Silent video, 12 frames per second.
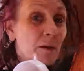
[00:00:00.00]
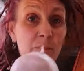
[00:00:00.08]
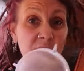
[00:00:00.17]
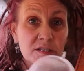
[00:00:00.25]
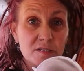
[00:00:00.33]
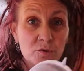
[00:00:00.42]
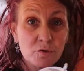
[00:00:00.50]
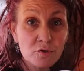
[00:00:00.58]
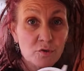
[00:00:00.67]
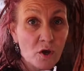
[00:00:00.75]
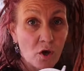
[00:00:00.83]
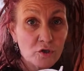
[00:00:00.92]
but it's not, you
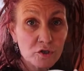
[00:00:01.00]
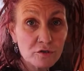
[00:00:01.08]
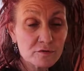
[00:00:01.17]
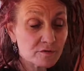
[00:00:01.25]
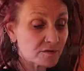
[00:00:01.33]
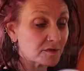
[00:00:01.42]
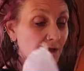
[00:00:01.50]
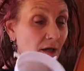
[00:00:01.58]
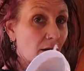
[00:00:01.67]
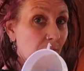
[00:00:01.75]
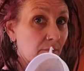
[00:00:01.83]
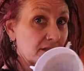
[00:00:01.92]
can't use
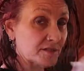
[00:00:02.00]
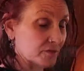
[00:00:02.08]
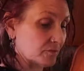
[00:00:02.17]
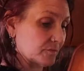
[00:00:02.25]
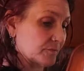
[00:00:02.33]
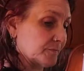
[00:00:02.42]
metal.